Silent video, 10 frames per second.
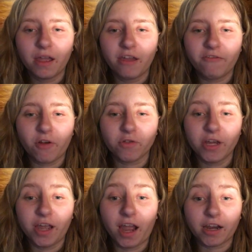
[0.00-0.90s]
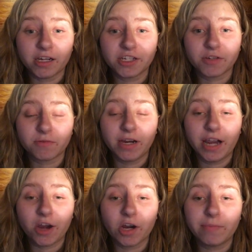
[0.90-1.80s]
If only I could just read
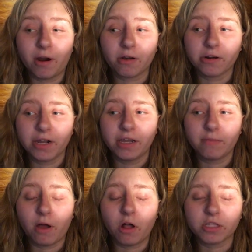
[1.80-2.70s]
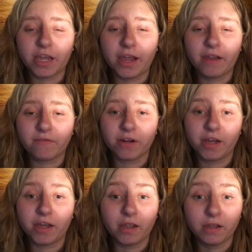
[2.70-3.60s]
Harry Potter to him all day, every
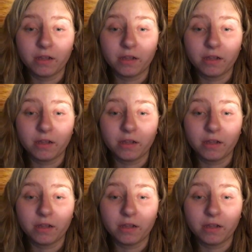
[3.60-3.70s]
day.